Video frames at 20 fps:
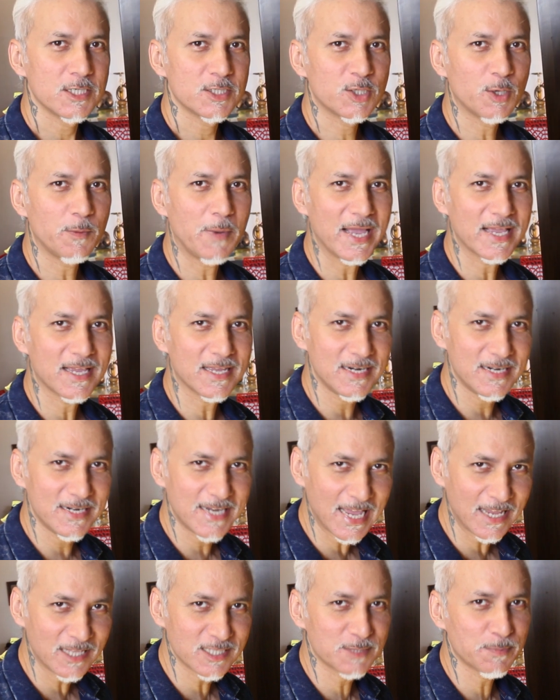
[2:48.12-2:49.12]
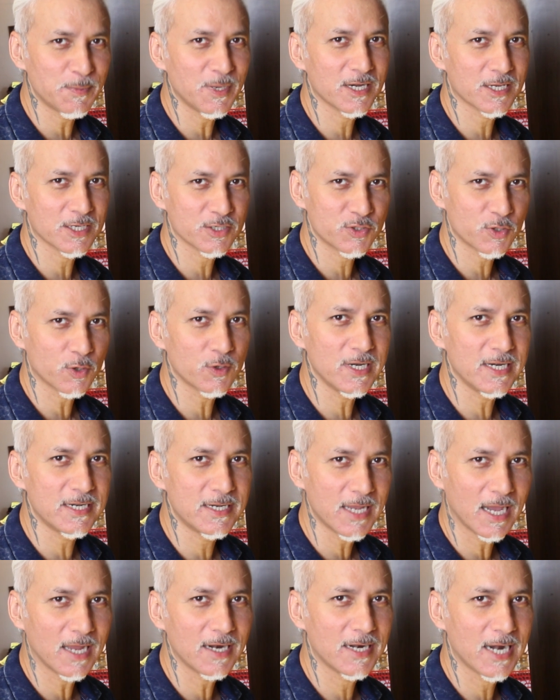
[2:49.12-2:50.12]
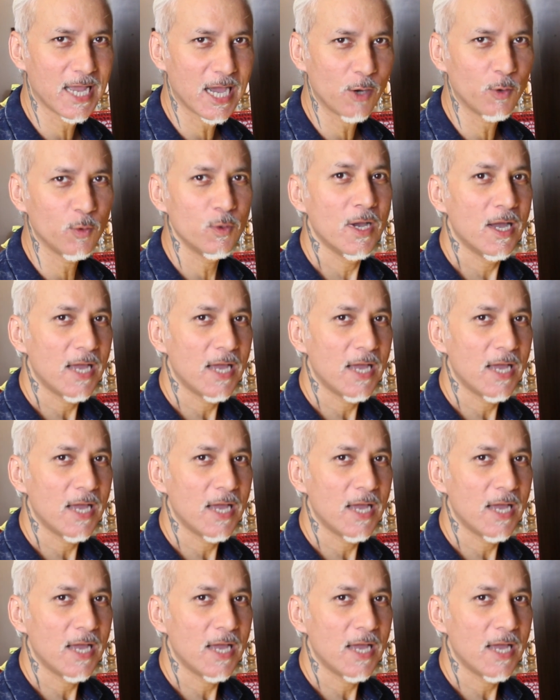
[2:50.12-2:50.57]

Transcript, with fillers: So my condensed milk is totally done now.